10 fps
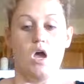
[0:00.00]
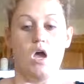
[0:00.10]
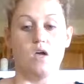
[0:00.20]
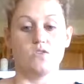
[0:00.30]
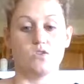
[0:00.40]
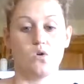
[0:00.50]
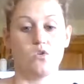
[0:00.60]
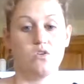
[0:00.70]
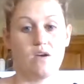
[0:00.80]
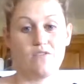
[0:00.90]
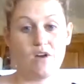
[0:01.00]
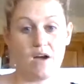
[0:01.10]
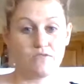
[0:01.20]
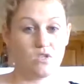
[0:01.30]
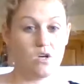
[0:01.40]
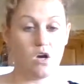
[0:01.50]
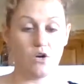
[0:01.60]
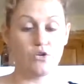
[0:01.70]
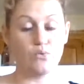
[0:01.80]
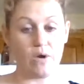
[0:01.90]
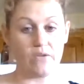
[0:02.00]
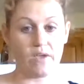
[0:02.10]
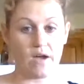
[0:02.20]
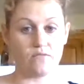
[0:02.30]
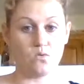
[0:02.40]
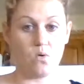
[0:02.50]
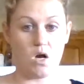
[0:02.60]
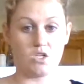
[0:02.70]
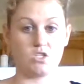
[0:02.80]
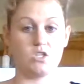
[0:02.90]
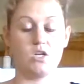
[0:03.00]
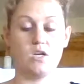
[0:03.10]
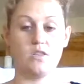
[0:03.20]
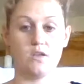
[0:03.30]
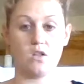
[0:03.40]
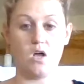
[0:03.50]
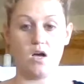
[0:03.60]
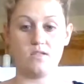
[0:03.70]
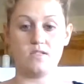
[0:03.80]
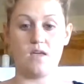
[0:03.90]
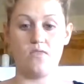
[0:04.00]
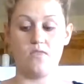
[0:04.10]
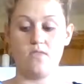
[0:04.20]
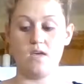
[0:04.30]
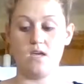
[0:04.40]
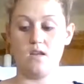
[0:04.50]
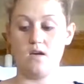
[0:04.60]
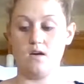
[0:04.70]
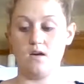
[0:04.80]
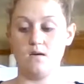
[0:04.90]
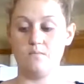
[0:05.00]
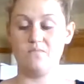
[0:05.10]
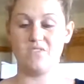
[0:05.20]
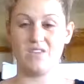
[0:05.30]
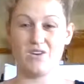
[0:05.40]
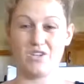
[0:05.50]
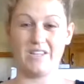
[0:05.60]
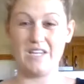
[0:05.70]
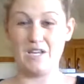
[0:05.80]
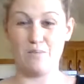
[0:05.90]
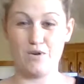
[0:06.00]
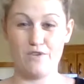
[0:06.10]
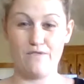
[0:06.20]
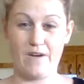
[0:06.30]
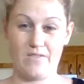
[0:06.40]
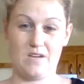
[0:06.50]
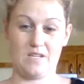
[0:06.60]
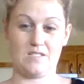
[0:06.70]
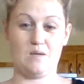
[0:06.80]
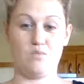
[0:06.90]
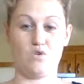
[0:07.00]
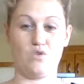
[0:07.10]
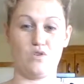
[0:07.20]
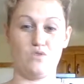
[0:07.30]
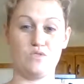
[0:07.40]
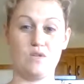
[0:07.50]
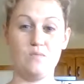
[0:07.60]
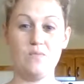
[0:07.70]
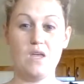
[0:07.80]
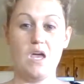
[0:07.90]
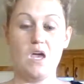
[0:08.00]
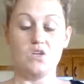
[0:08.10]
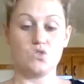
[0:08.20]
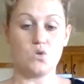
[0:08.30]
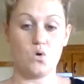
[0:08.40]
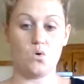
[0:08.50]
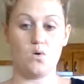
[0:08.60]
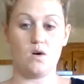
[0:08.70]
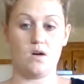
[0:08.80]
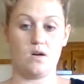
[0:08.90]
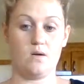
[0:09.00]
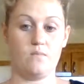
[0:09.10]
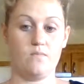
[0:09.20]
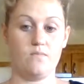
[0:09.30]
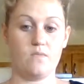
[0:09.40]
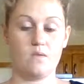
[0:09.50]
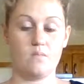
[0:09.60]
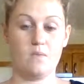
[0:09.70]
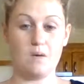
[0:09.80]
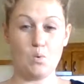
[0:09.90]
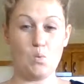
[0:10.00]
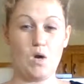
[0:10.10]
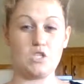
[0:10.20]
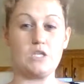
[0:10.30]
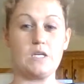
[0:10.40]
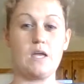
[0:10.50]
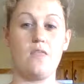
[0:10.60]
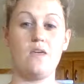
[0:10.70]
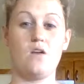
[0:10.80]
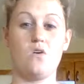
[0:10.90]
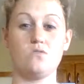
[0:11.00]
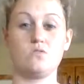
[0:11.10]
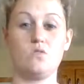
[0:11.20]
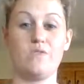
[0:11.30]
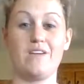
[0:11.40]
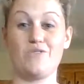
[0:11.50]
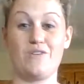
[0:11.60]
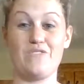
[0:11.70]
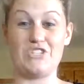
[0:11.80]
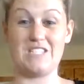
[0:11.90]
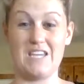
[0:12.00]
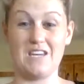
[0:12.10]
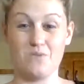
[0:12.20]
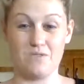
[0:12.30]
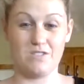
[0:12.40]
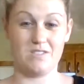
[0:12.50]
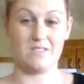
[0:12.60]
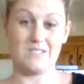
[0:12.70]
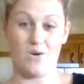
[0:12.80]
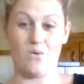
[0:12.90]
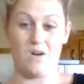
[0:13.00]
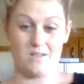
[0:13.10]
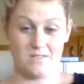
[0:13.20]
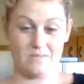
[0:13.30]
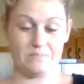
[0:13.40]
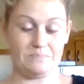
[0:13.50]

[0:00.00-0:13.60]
And so you never have to, or you rarely have to wash the cloths, and then they're clean and purified the next time you go to use them. So minimal washing, and then also they don't ever stink, which is so awesome.